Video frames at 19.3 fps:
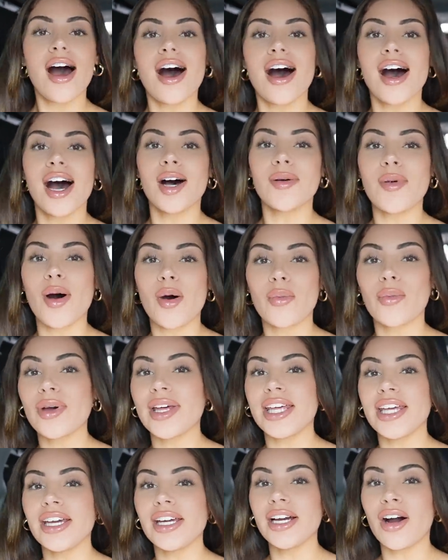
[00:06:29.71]
Um,
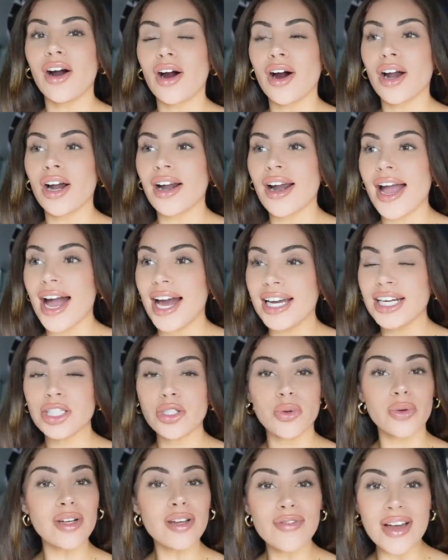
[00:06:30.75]
we are headed
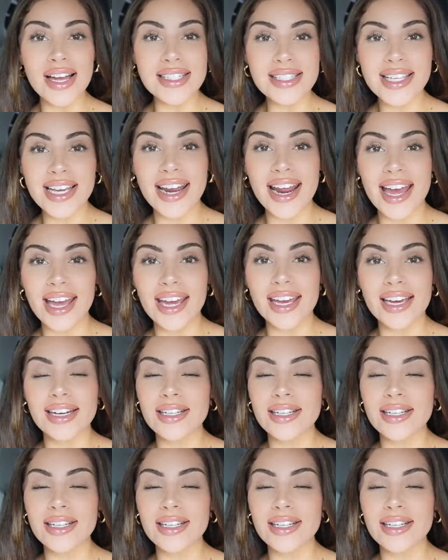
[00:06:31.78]
to an event today,